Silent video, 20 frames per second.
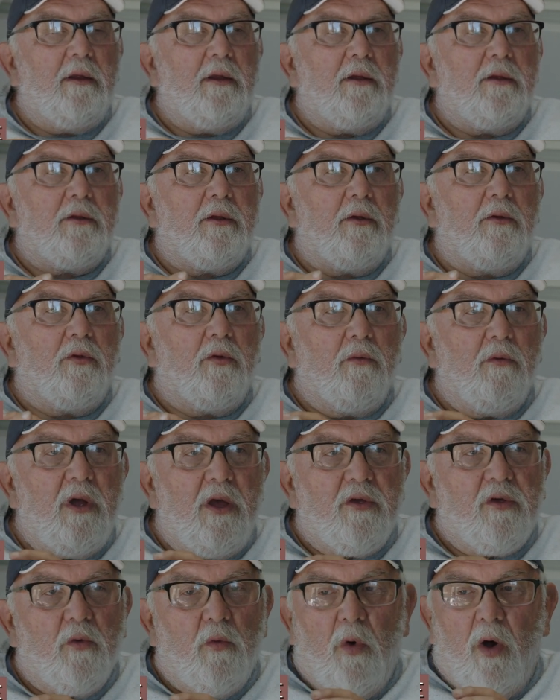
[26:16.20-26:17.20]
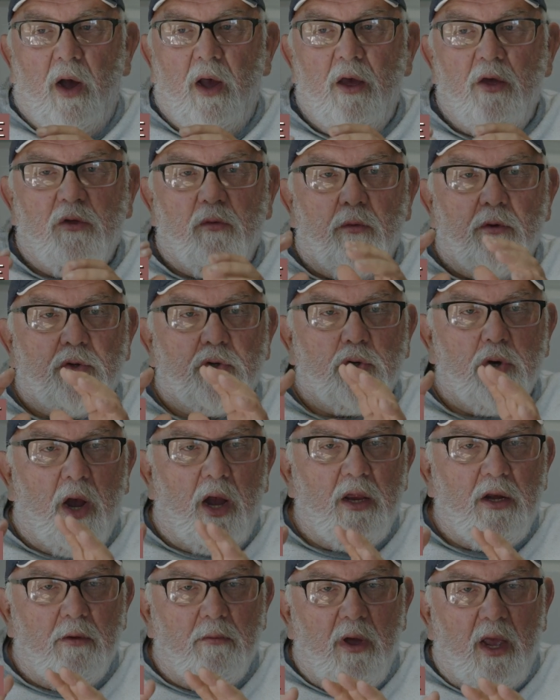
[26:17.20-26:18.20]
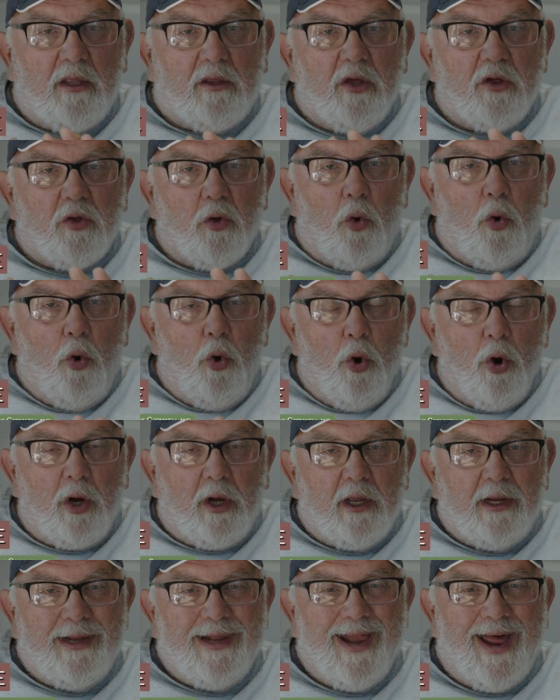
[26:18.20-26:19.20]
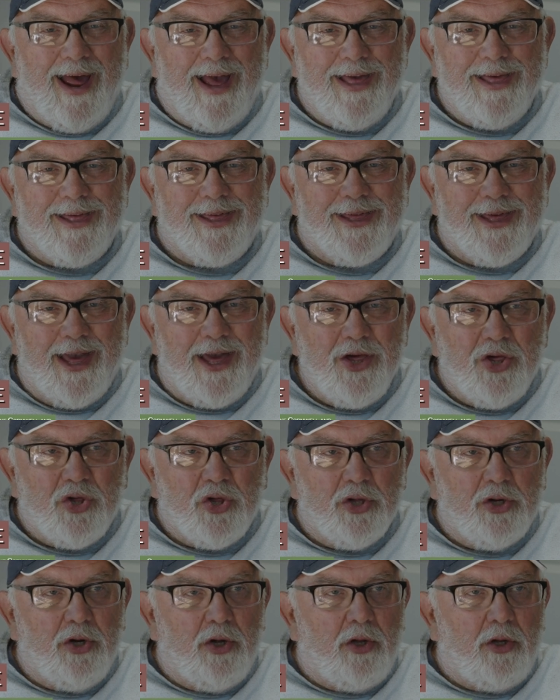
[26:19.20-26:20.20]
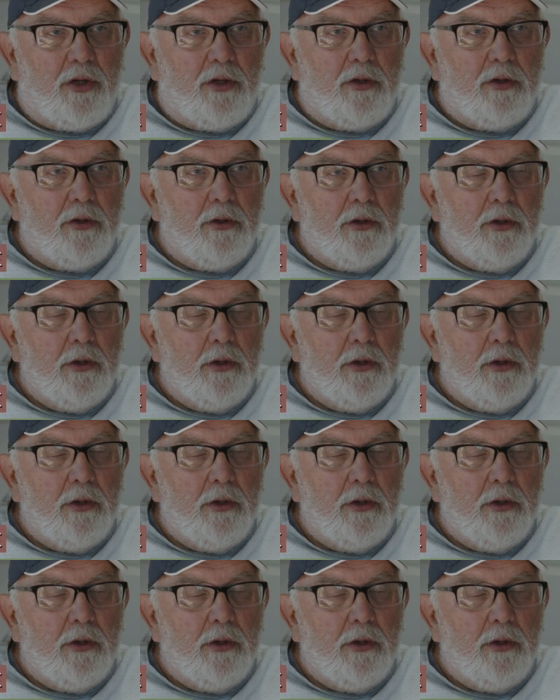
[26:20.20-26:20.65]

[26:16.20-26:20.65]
the reason why is we're trying to make this organizational.